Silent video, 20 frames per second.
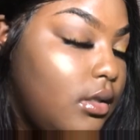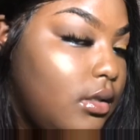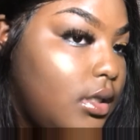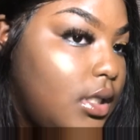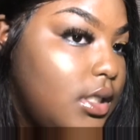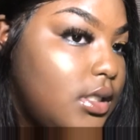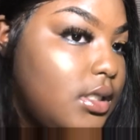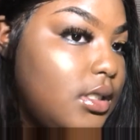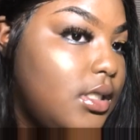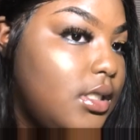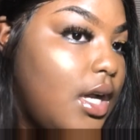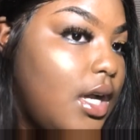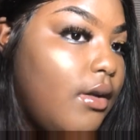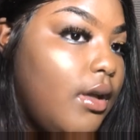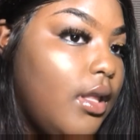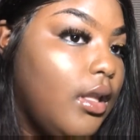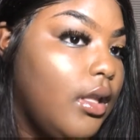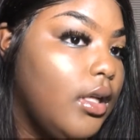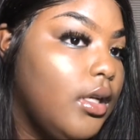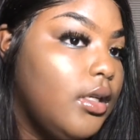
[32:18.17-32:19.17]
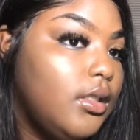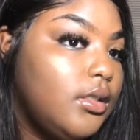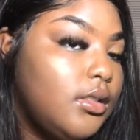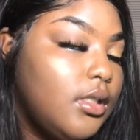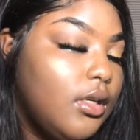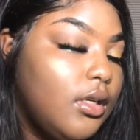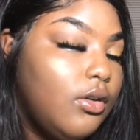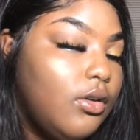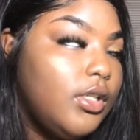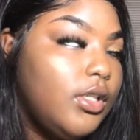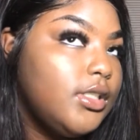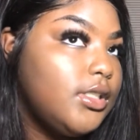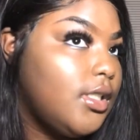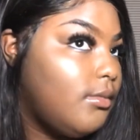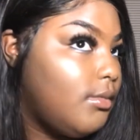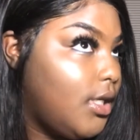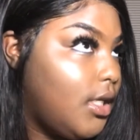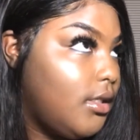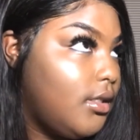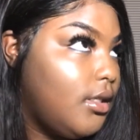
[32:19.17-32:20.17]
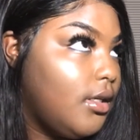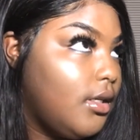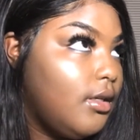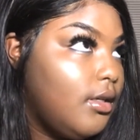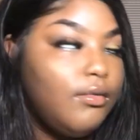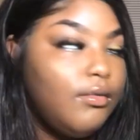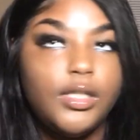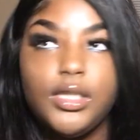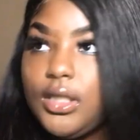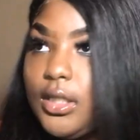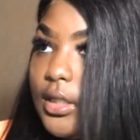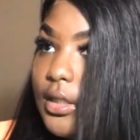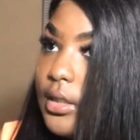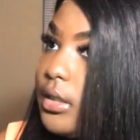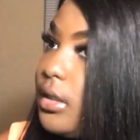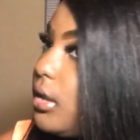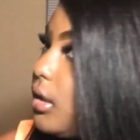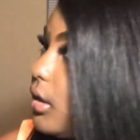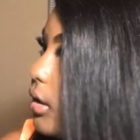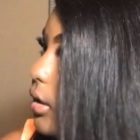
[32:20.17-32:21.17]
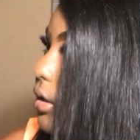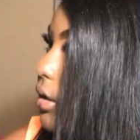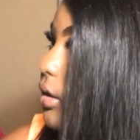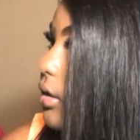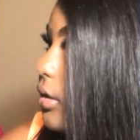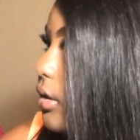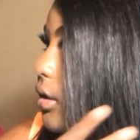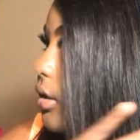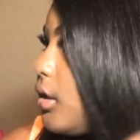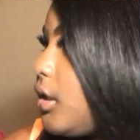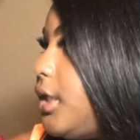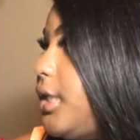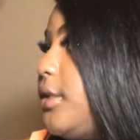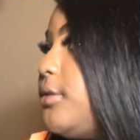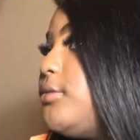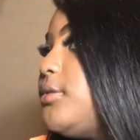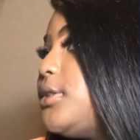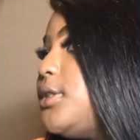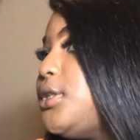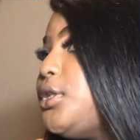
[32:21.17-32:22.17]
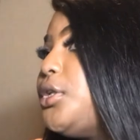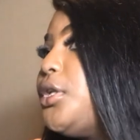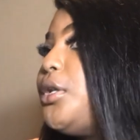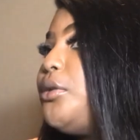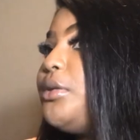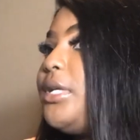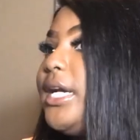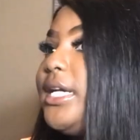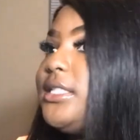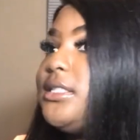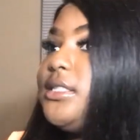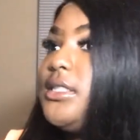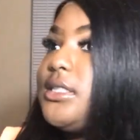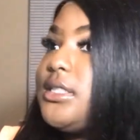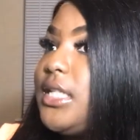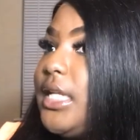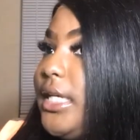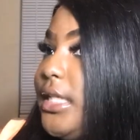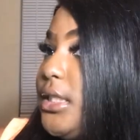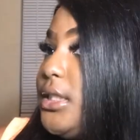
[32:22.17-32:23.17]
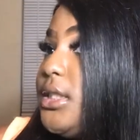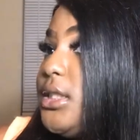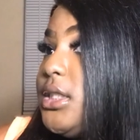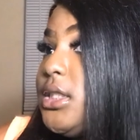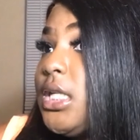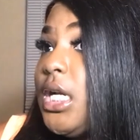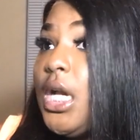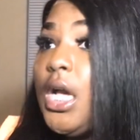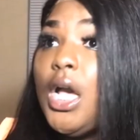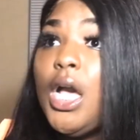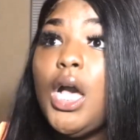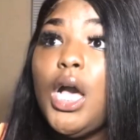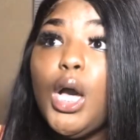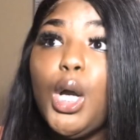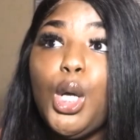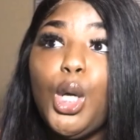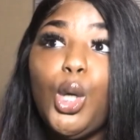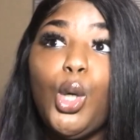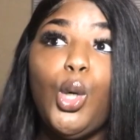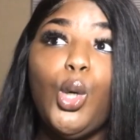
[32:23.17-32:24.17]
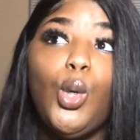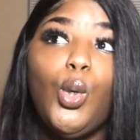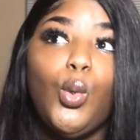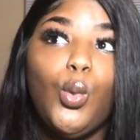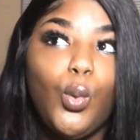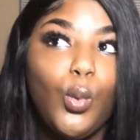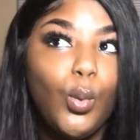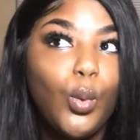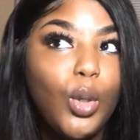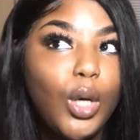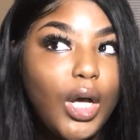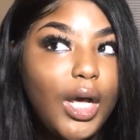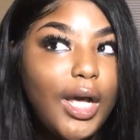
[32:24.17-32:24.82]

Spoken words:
this is how it looks. Of course, I'm not done with the cute, you know, nice sludge. Oh,